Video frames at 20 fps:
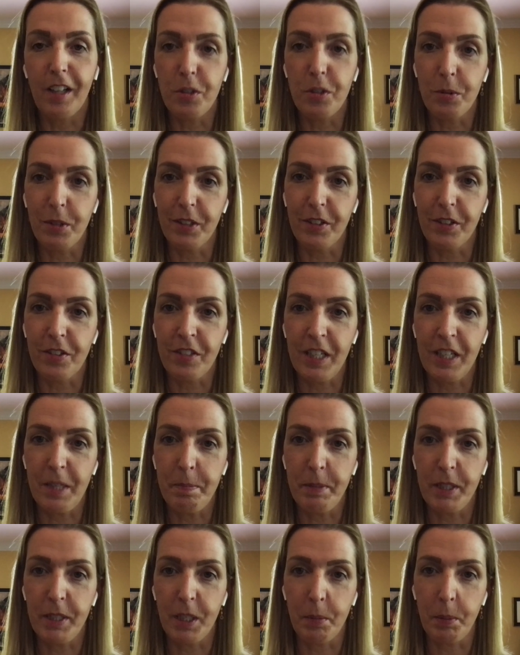I'll do it on the
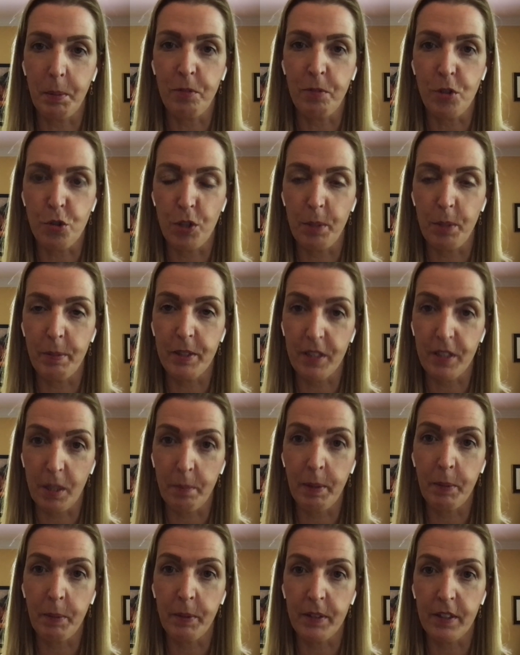same day I'm up for treatment.
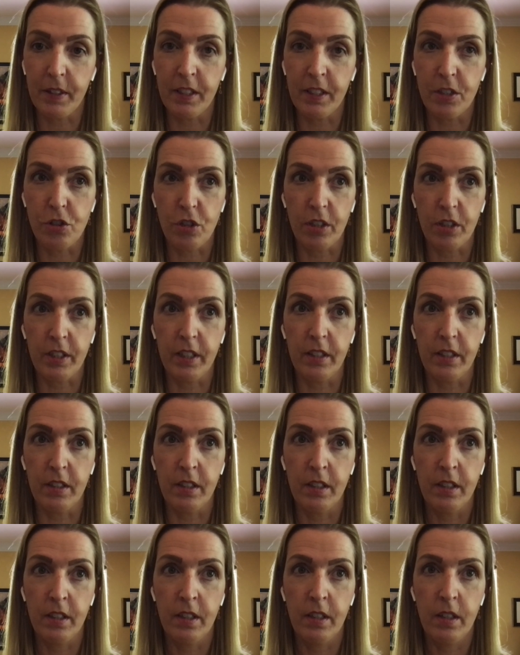And I met with the Taoiseach
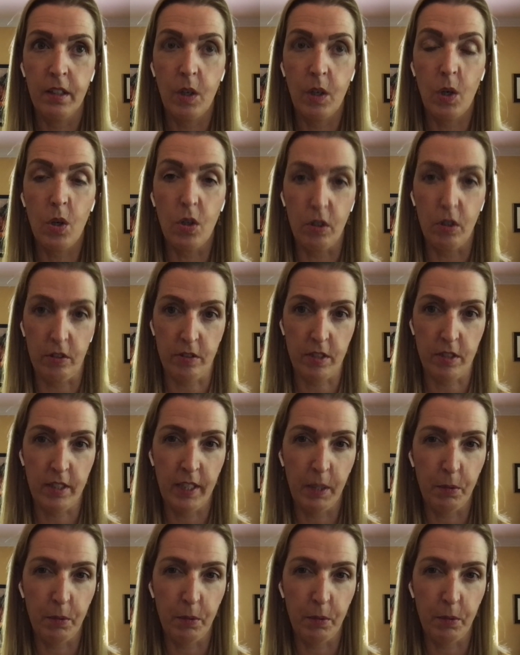in August.